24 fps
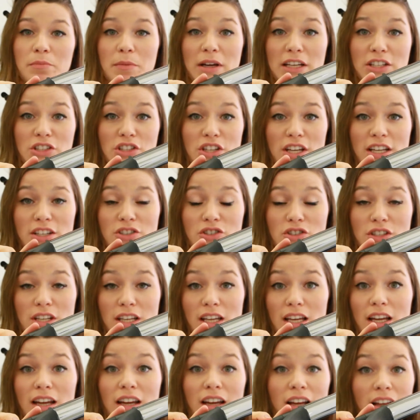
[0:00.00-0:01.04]
my
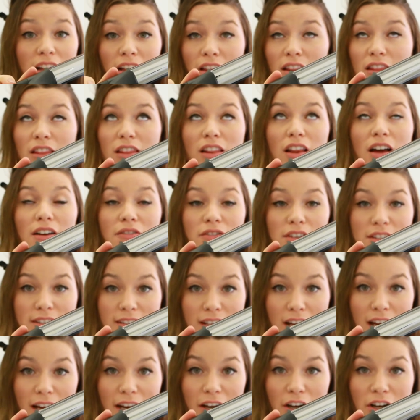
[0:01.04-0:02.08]
GHD, love this
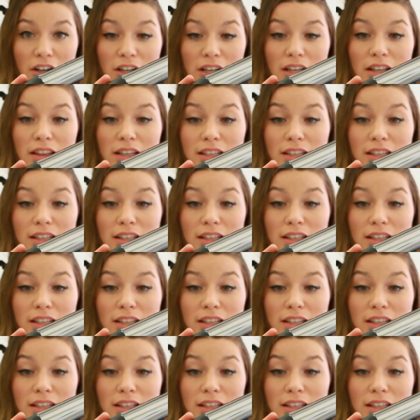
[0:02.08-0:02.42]
iron.